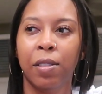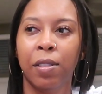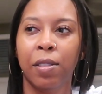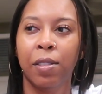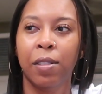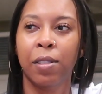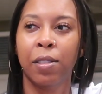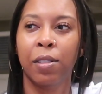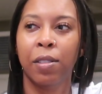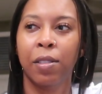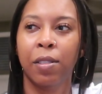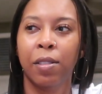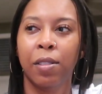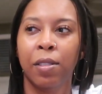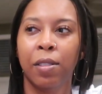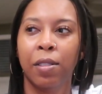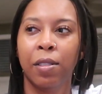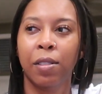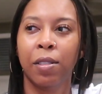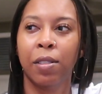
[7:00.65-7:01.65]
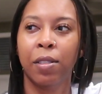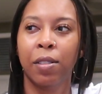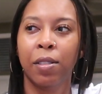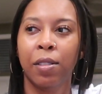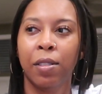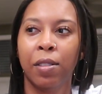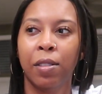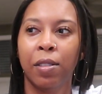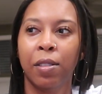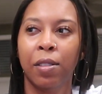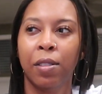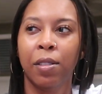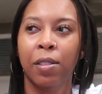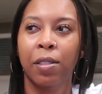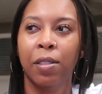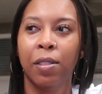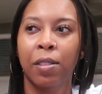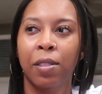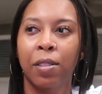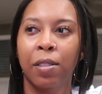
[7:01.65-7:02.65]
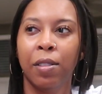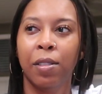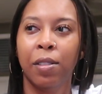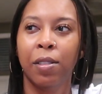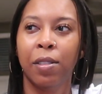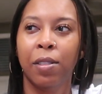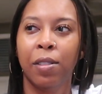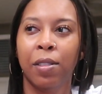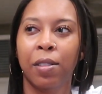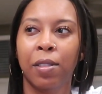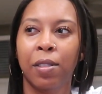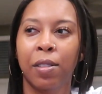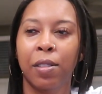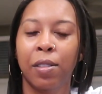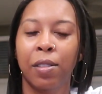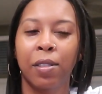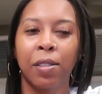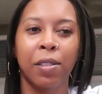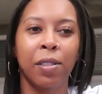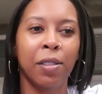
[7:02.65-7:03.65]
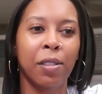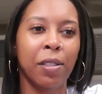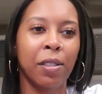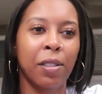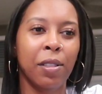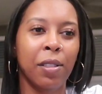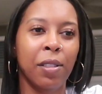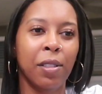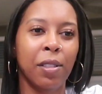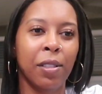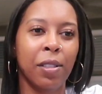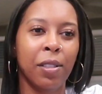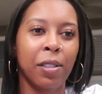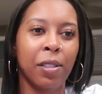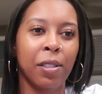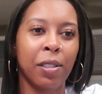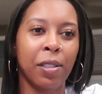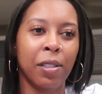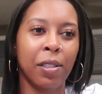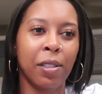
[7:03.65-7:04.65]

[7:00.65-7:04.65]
No words are spoken by the person on screen.